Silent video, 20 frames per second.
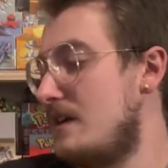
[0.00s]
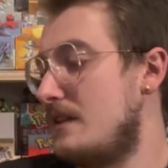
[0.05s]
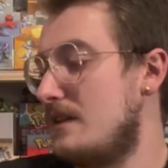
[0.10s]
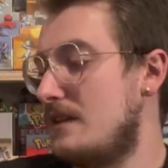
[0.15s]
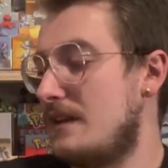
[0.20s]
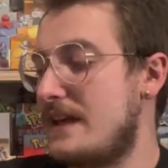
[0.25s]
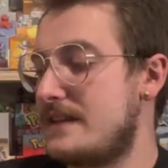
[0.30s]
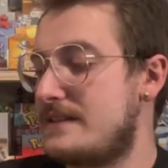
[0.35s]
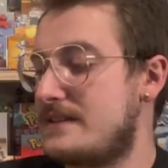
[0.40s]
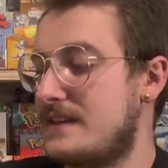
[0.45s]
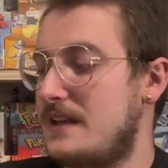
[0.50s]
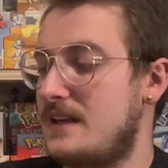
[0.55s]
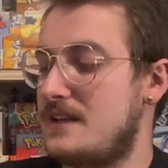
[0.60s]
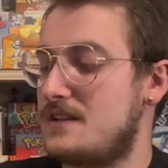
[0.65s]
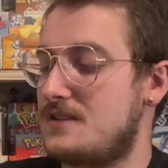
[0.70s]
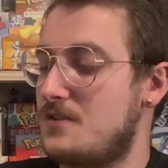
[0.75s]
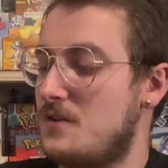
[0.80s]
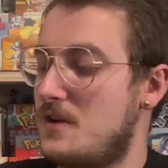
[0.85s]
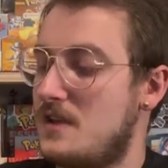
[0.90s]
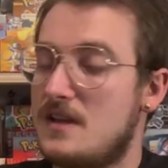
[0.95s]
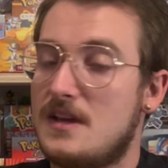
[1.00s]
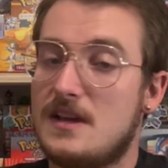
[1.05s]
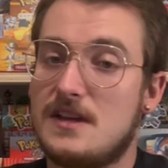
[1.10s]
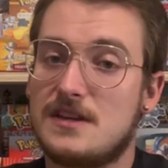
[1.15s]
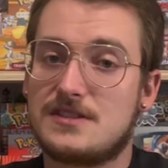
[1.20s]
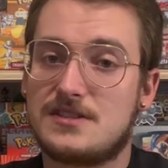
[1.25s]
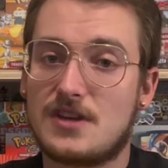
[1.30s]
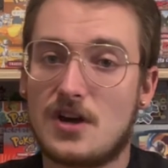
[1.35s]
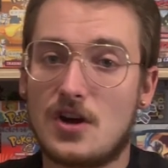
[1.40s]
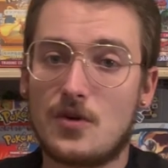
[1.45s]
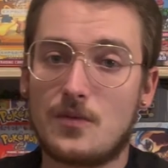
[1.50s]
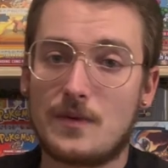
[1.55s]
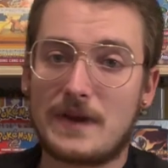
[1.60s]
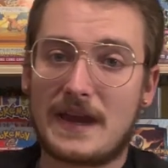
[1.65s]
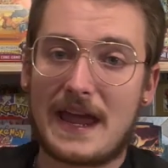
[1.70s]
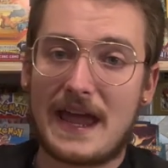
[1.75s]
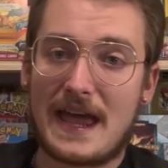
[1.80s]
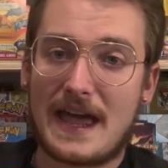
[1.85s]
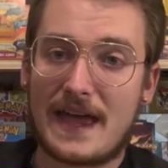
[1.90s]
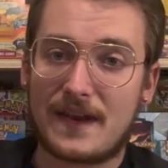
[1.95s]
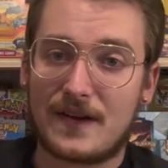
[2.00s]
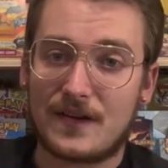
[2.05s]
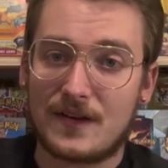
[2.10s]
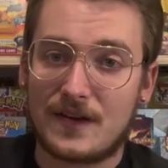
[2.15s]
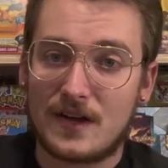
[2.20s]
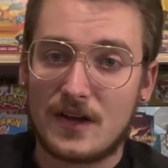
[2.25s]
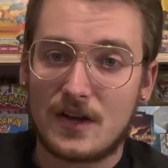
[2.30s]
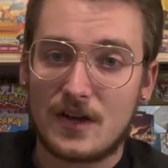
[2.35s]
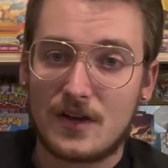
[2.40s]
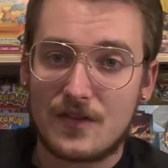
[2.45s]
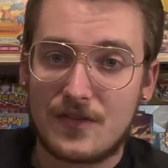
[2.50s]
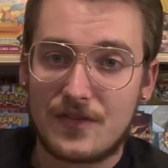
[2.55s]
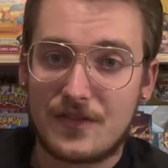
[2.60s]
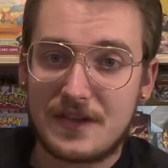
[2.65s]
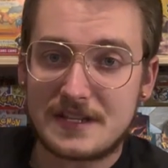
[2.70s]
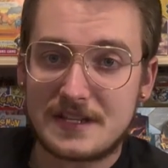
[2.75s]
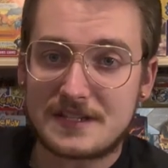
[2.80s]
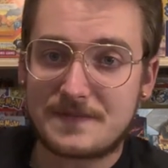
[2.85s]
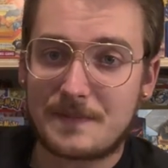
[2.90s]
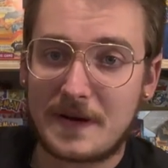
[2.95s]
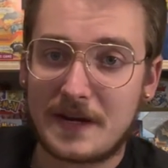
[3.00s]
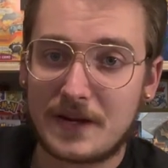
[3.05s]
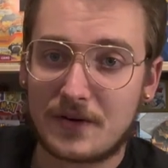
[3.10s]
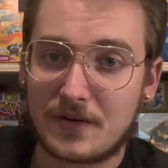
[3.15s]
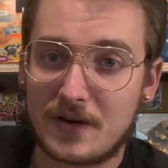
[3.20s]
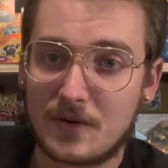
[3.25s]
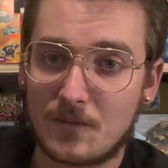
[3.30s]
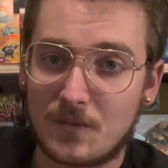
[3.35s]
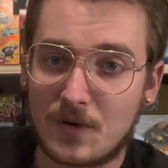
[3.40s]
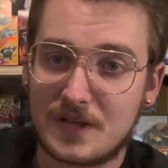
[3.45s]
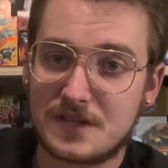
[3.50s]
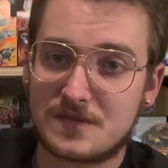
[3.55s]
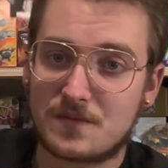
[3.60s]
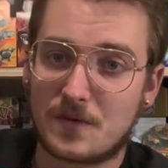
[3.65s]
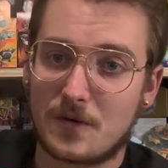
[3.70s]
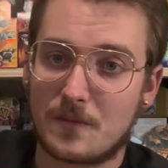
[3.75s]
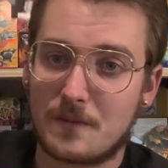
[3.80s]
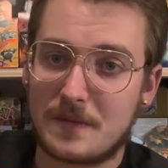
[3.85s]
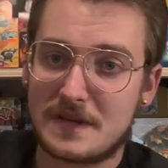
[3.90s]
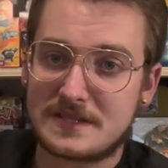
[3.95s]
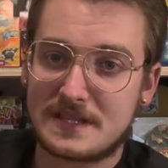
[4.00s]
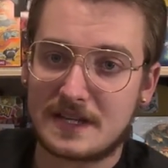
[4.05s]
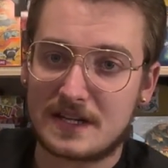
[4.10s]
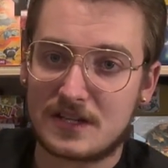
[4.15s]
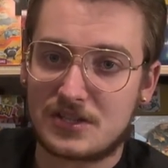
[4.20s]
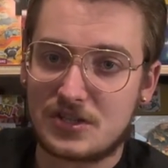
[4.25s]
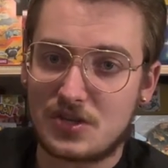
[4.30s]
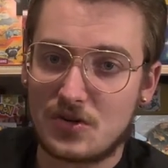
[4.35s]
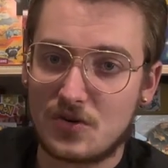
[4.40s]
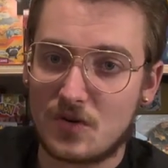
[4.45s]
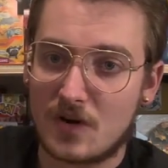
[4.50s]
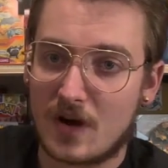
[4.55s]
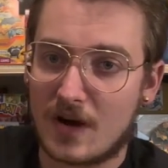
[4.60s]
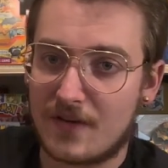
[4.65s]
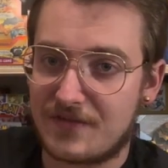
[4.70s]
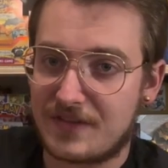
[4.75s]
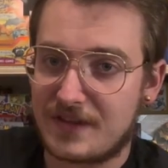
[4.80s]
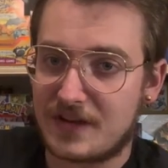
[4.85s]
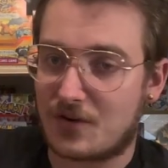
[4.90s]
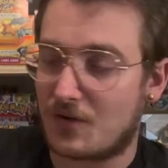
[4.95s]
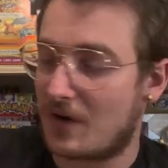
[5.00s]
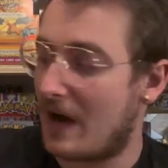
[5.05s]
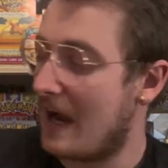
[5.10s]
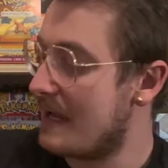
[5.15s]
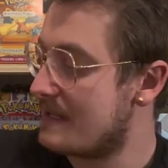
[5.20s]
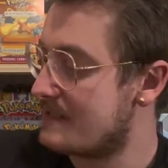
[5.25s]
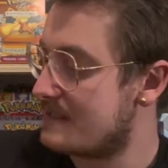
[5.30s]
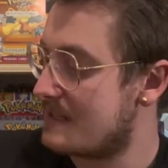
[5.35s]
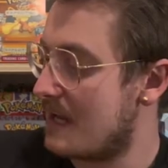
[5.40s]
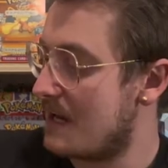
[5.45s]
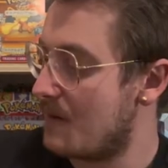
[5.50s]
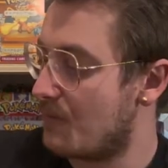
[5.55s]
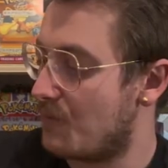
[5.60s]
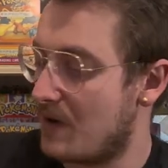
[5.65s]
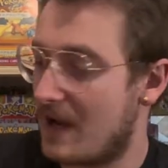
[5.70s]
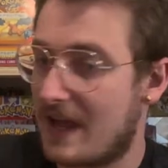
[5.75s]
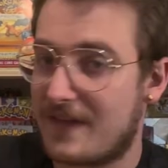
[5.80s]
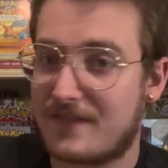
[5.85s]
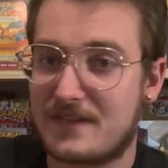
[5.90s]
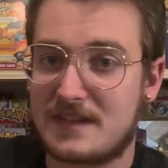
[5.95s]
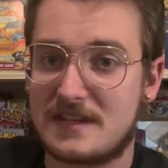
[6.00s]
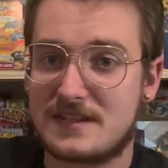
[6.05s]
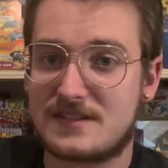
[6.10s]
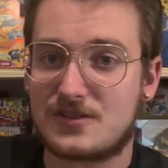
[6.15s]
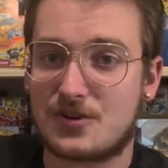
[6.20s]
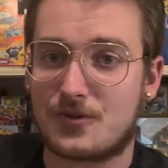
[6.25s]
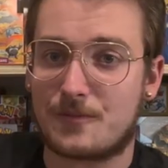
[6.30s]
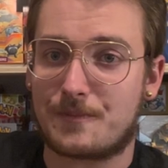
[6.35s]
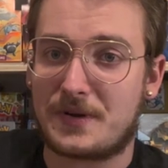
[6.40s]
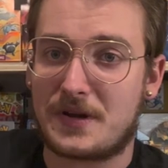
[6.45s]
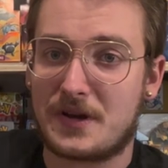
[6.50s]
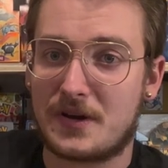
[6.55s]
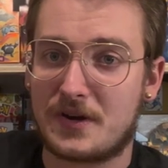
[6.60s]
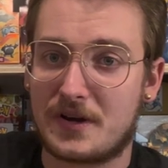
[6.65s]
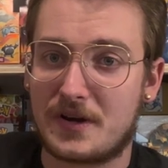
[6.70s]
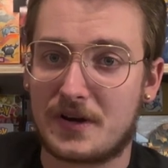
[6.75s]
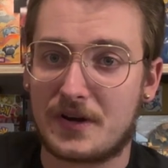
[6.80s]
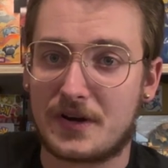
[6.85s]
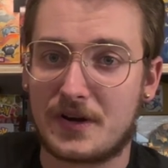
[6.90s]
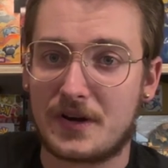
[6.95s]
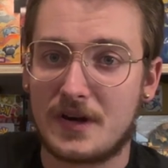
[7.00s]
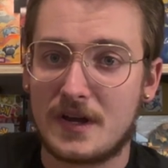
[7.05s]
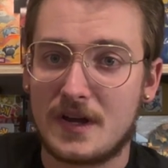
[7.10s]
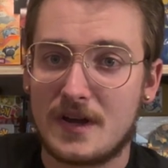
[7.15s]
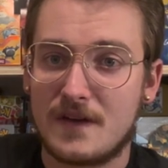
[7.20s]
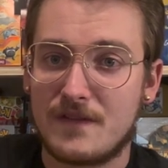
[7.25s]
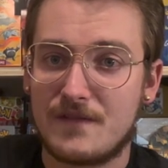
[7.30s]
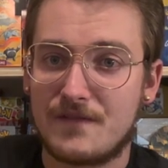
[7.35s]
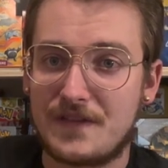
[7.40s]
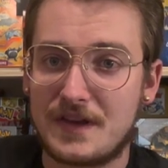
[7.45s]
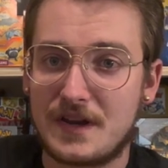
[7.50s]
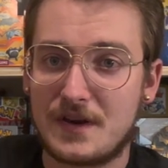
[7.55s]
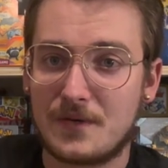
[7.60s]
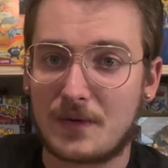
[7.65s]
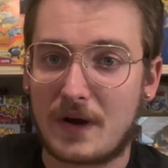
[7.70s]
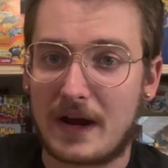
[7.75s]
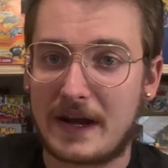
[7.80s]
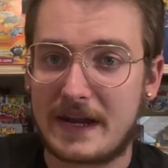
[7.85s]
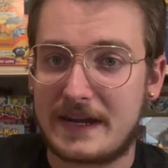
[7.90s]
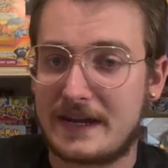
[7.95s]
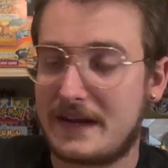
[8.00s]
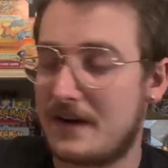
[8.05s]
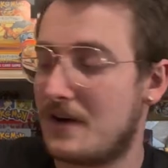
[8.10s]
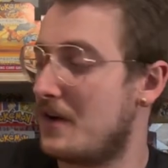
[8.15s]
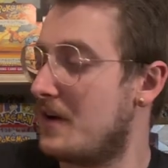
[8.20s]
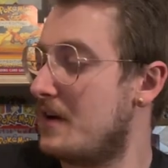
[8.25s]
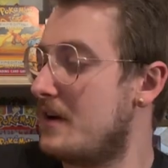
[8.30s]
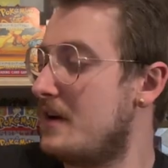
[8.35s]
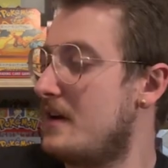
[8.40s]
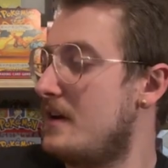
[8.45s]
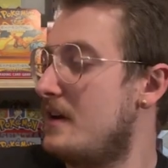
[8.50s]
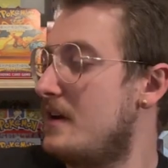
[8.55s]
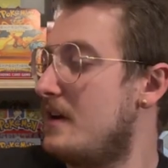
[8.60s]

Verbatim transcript: Let's get into it. So we had this many green ones. We were missing two of the grass type. We had the Superior V right here.